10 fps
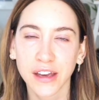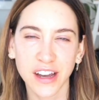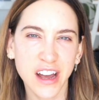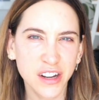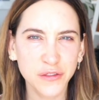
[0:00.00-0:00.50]

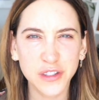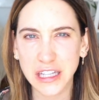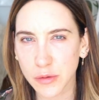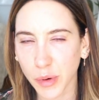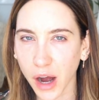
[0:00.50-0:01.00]
kind of
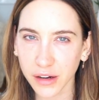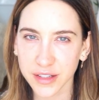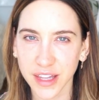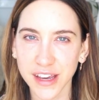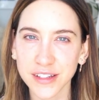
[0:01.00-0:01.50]

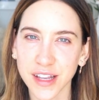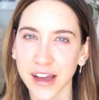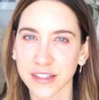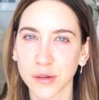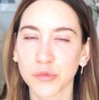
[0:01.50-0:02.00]
debox things
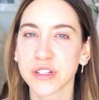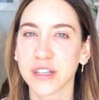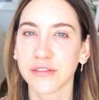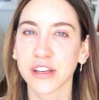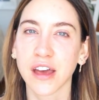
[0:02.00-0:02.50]
as I'm
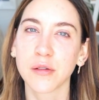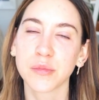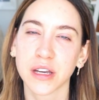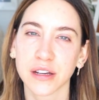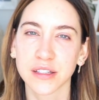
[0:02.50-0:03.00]
receiving them,
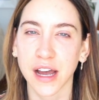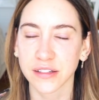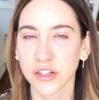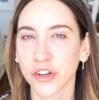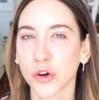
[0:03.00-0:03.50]
because
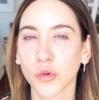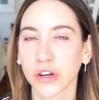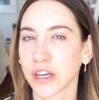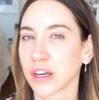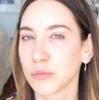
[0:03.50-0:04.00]
as you know,
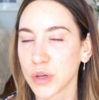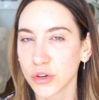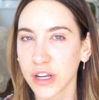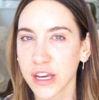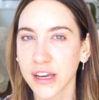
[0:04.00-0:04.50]
working in
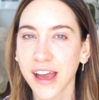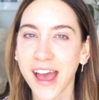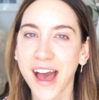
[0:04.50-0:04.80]
beauty,